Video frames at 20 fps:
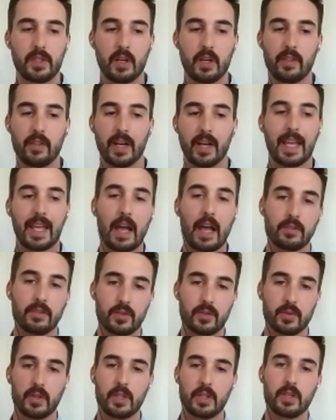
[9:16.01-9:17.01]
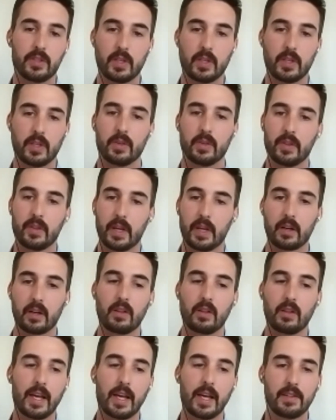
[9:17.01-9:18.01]
that accountants would use it with their
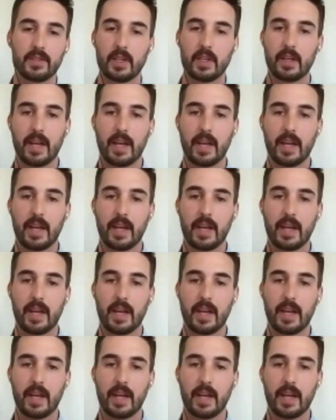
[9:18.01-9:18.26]
clients,